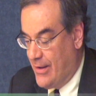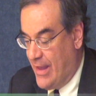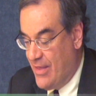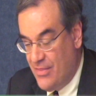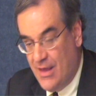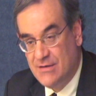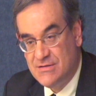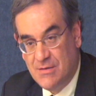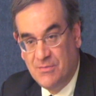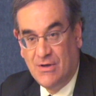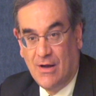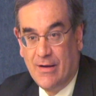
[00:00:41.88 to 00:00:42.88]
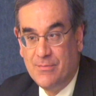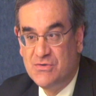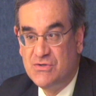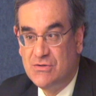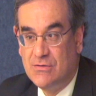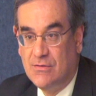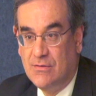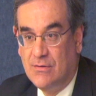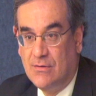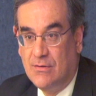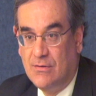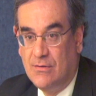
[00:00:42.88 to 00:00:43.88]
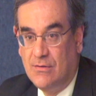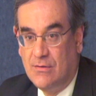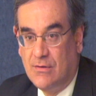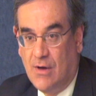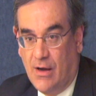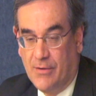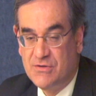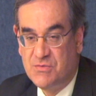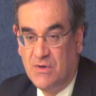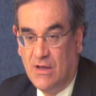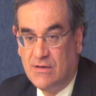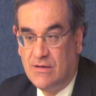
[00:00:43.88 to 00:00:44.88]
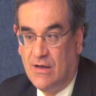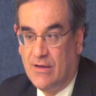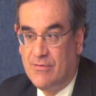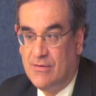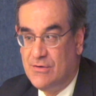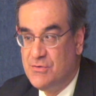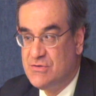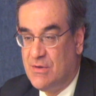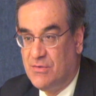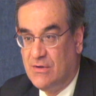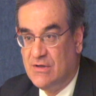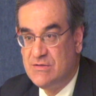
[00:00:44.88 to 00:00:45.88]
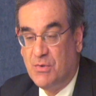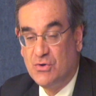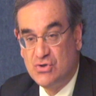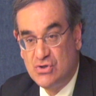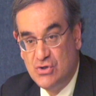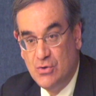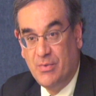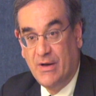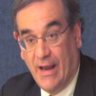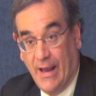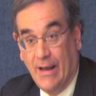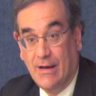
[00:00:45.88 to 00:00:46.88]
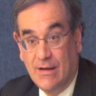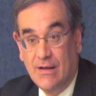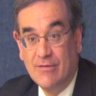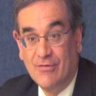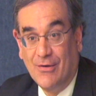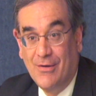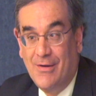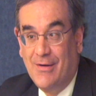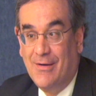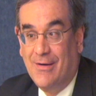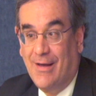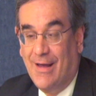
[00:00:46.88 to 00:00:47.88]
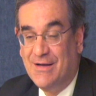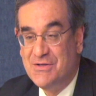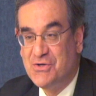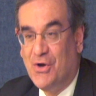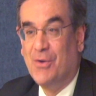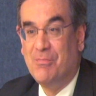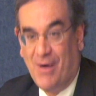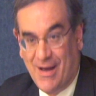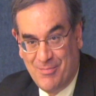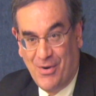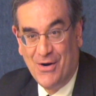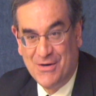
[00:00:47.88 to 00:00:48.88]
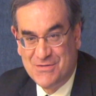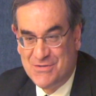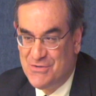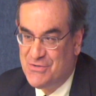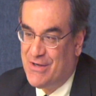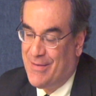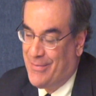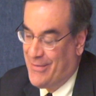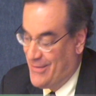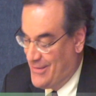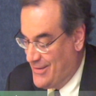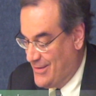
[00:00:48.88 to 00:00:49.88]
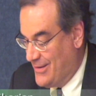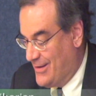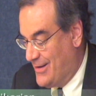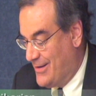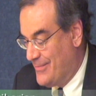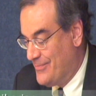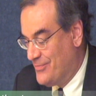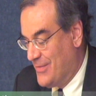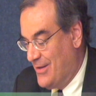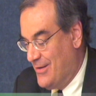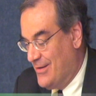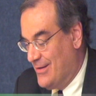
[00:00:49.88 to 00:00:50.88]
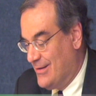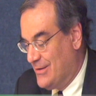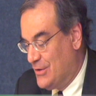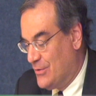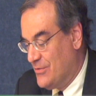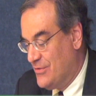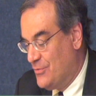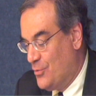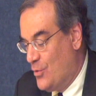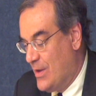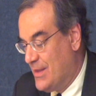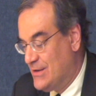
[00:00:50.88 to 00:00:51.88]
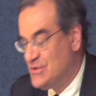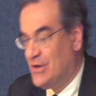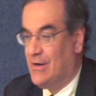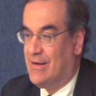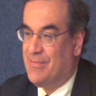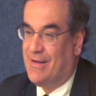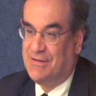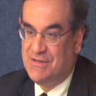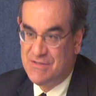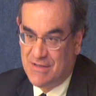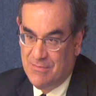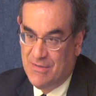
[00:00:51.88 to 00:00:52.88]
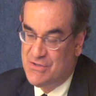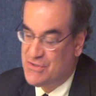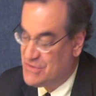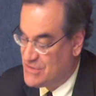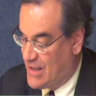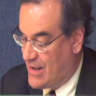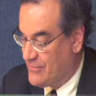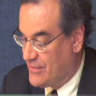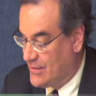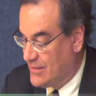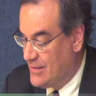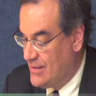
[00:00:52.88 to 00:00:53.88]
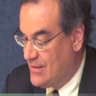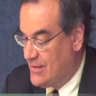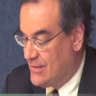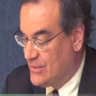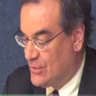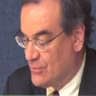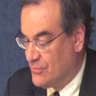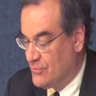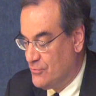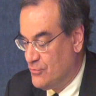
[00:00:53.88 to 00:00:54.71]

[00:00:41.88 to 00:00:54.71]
And then sometimes congressmen get together and do something that's both stupid and evil, and it's called bipartisanship. You know, when they talk about these commissions having, you know,